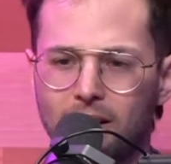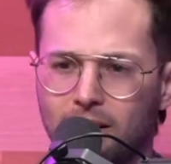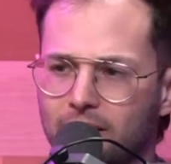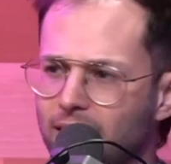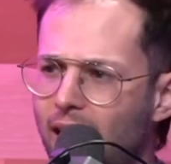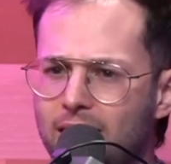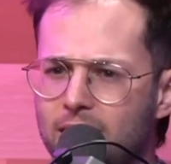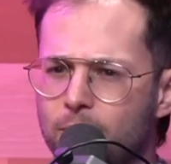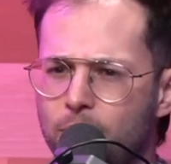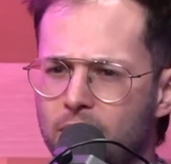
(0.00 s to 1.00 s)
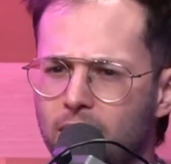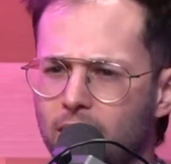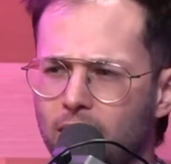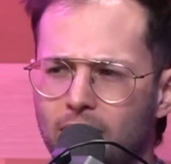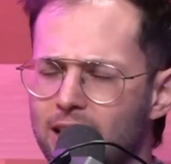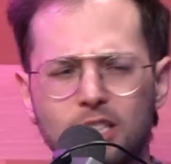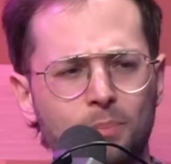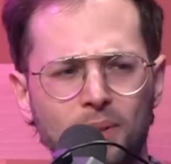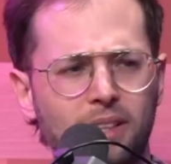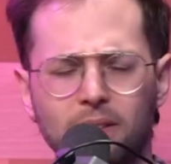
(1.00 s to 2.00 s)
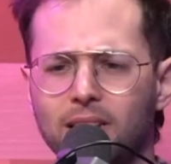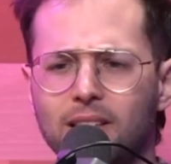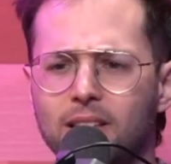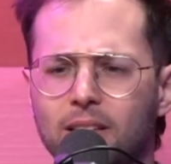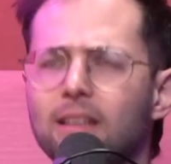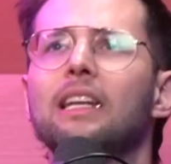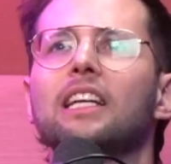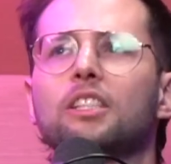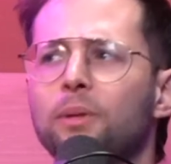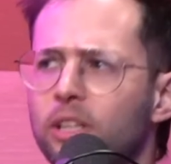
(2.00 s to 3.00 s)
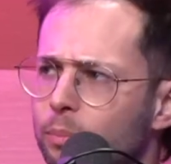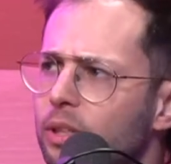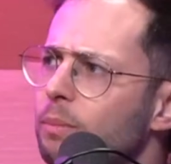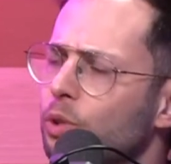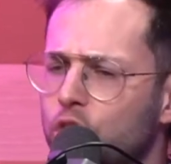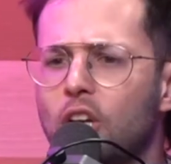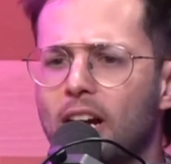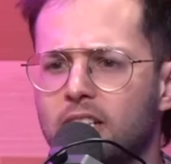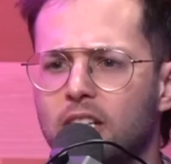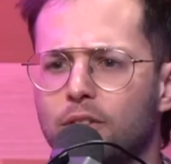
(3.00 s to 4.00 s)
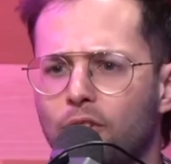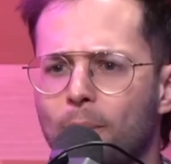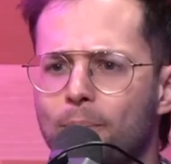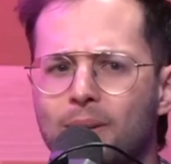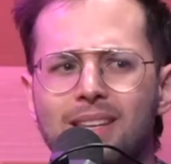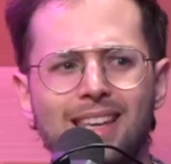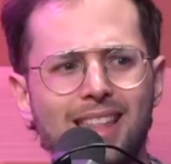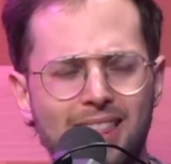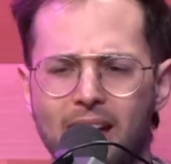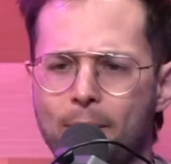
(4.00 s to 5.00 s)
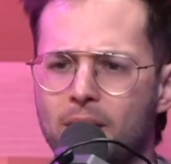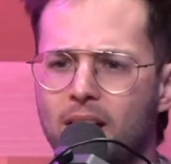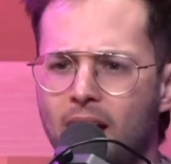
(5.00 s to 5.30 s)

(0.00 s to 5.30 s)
Light being inexplicably projected from beneath them.